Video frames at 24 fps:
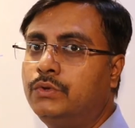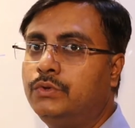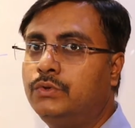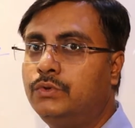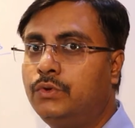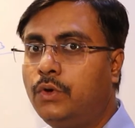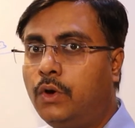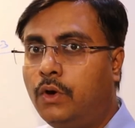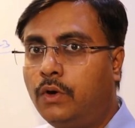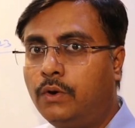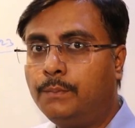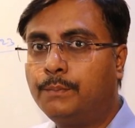
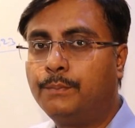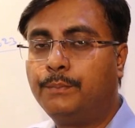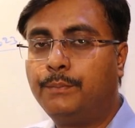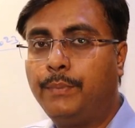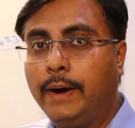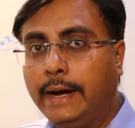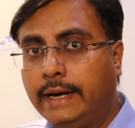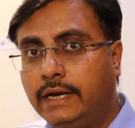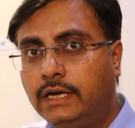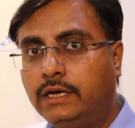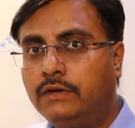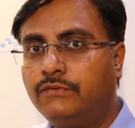your
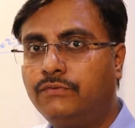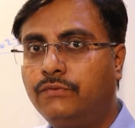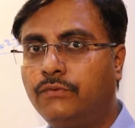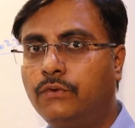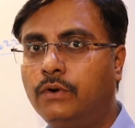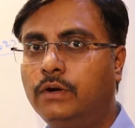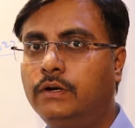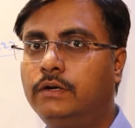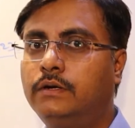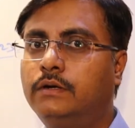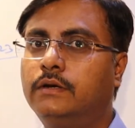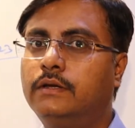by
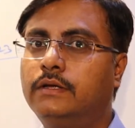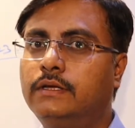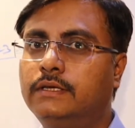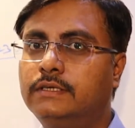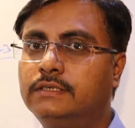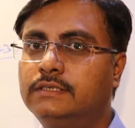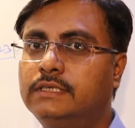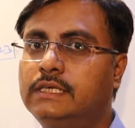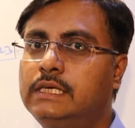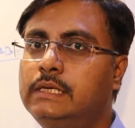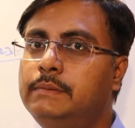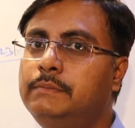default
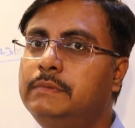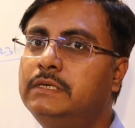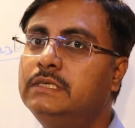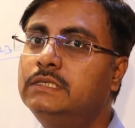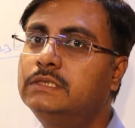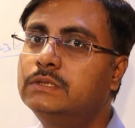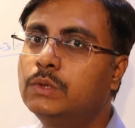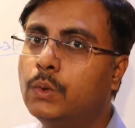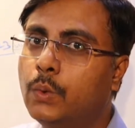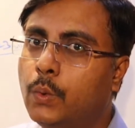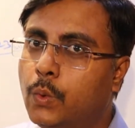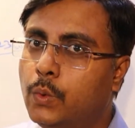scheme
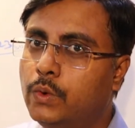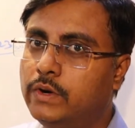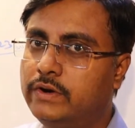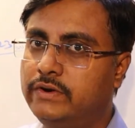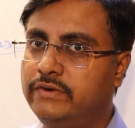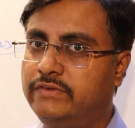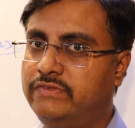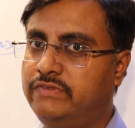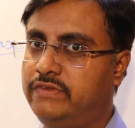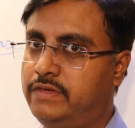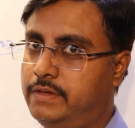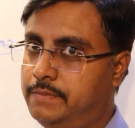is old
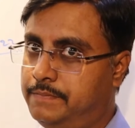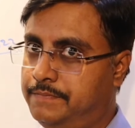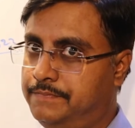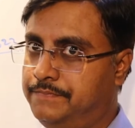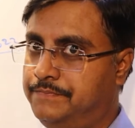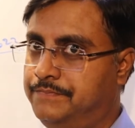regime.